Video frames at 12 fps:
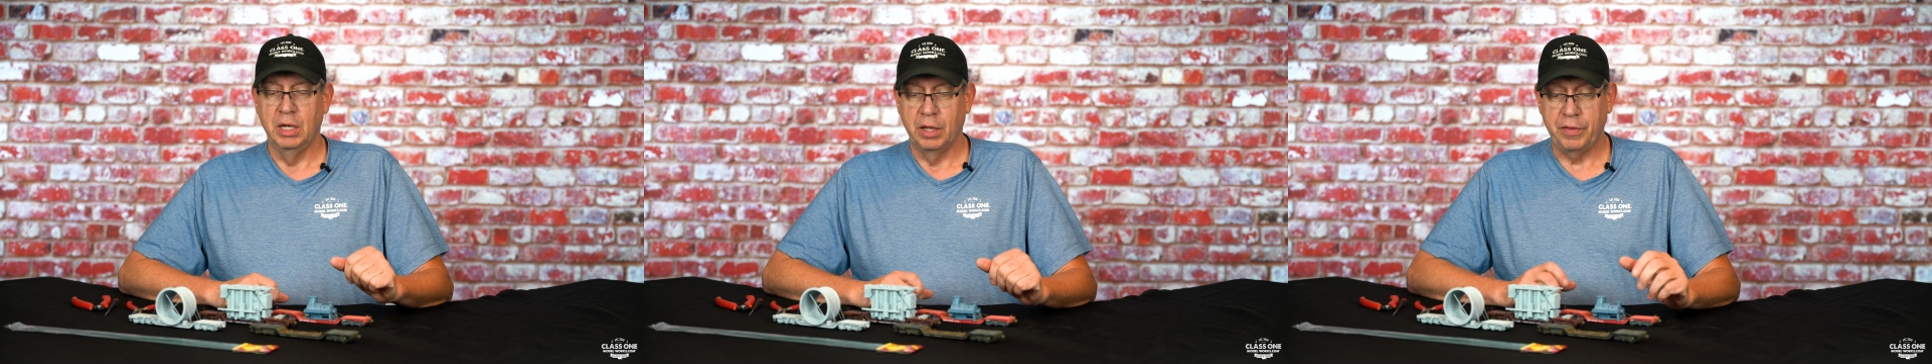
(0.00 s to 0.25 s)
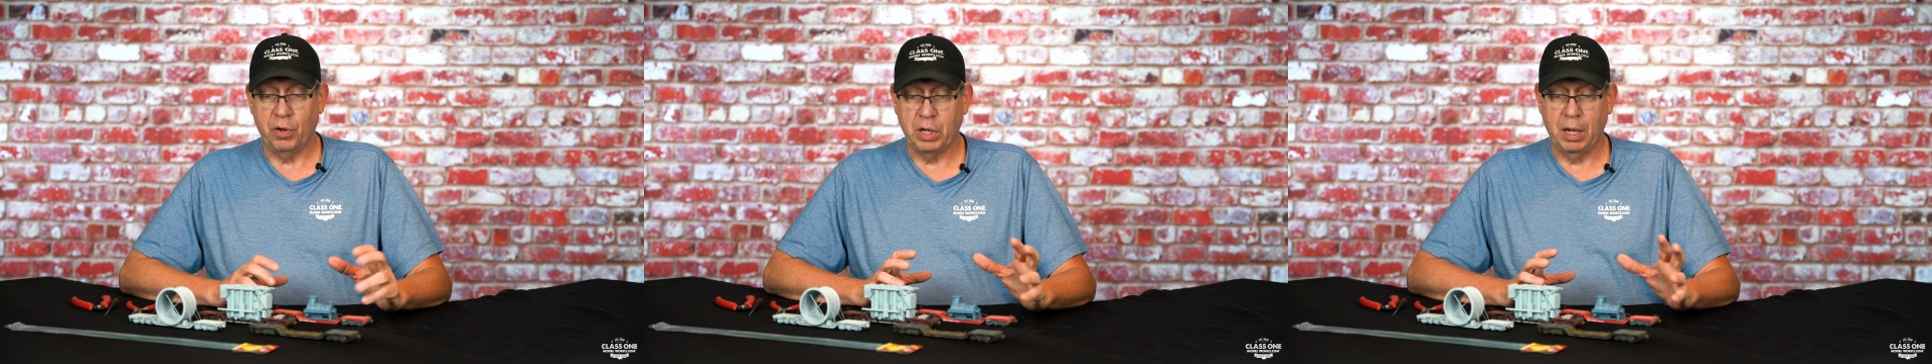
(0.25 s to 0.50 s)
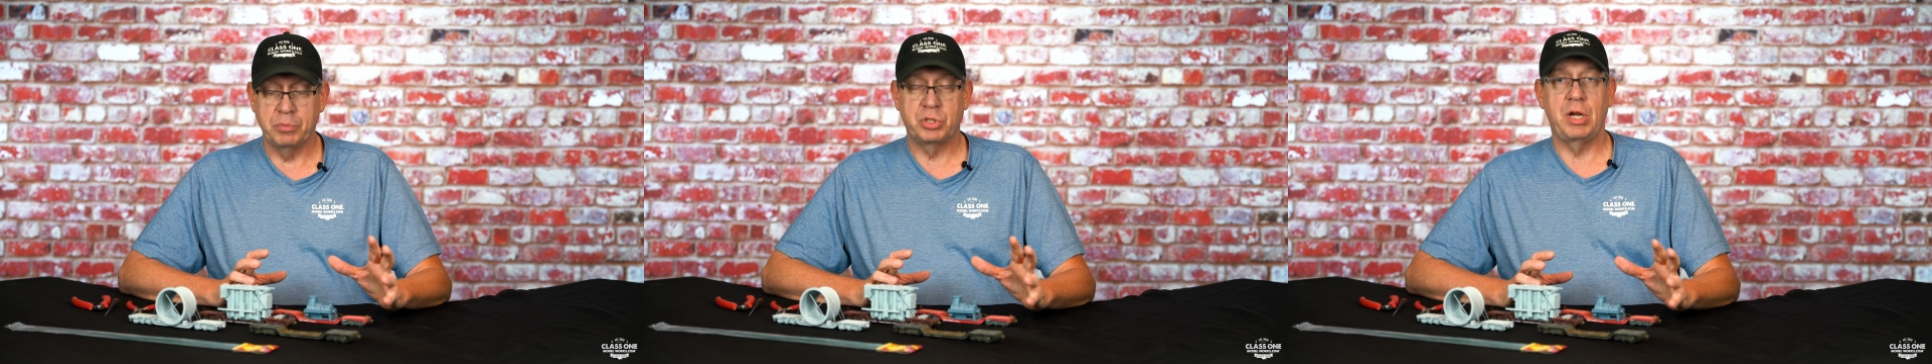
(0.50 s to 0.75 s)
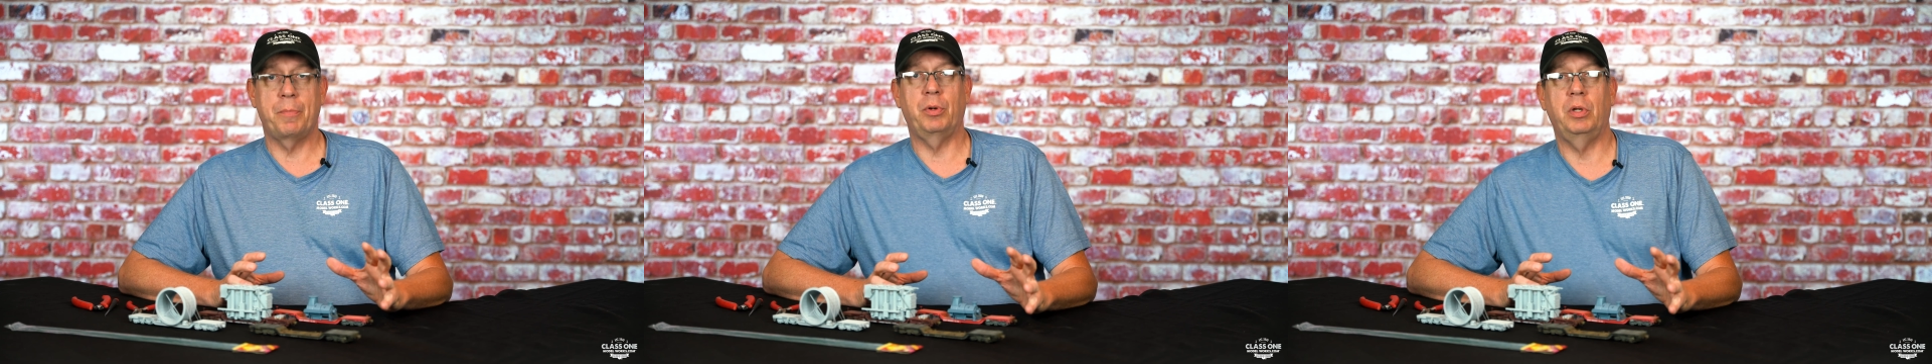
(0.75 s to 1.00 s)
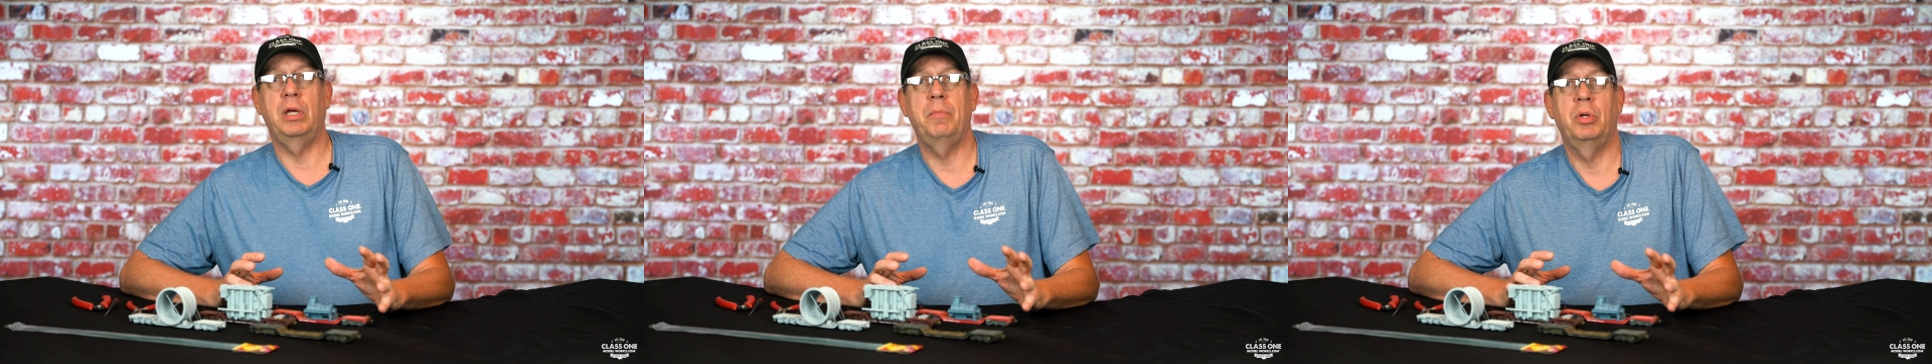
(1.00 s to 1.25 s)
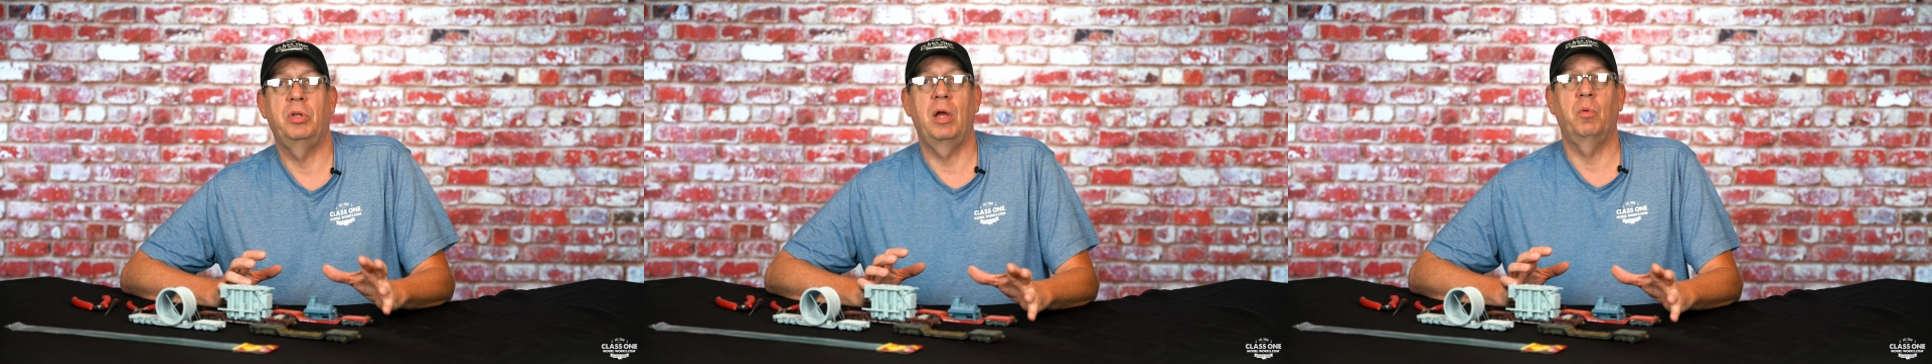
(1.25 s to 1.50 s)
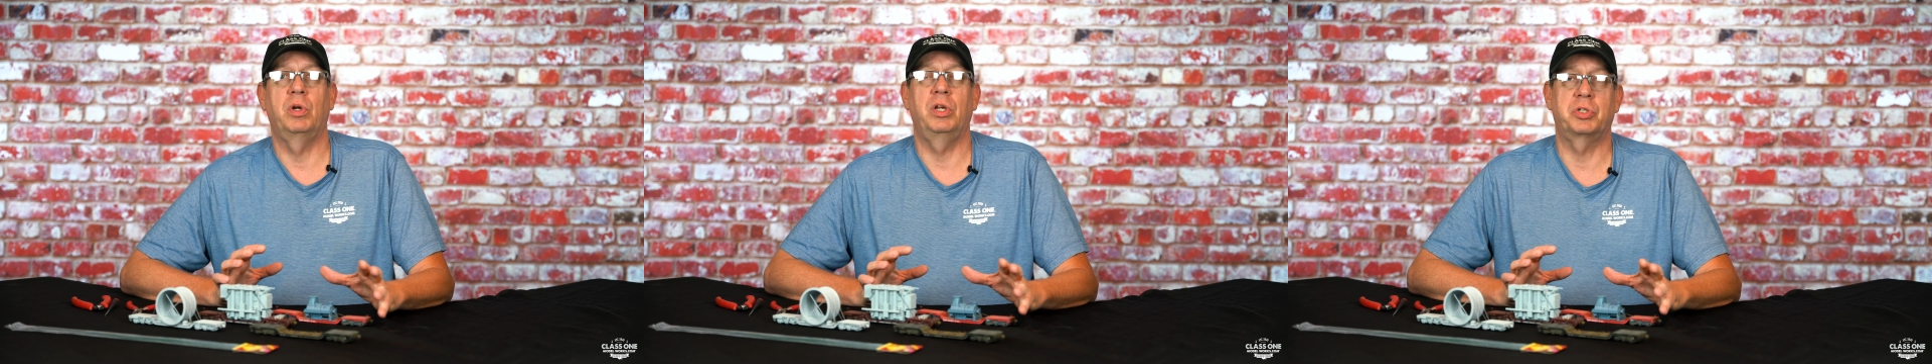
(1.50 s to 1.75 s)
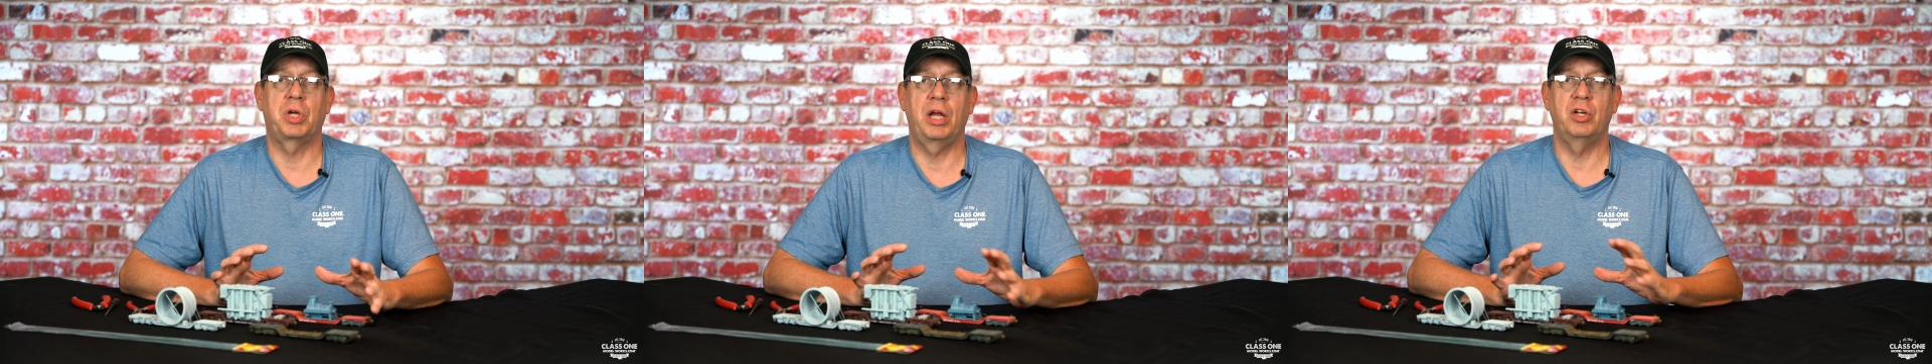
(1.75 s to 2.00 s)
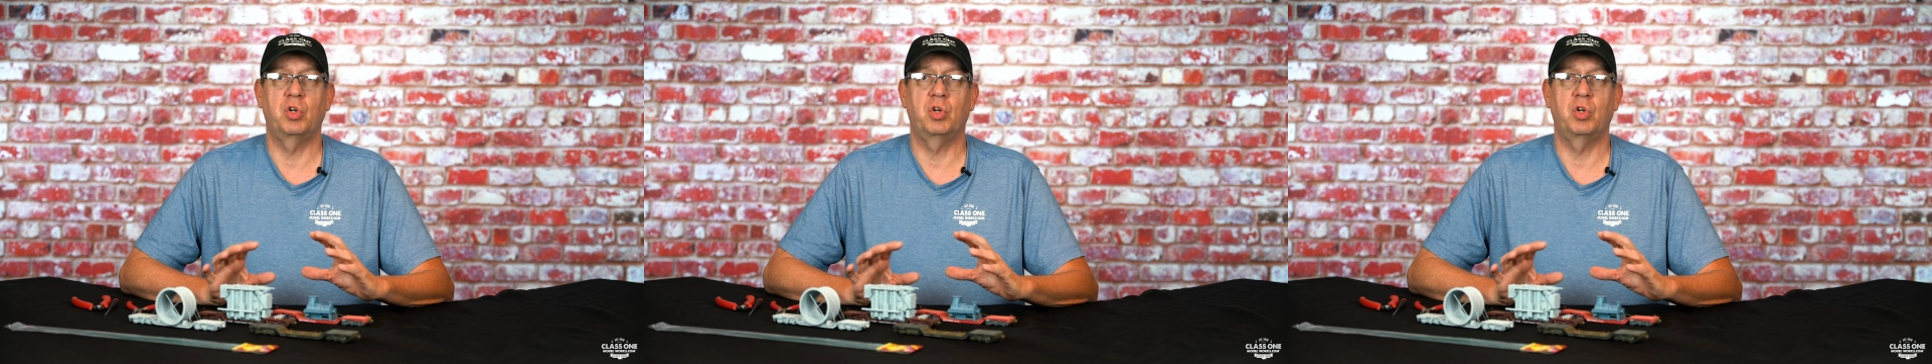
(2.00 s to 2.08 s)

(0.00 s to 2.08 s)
They'll come separately, but they were designed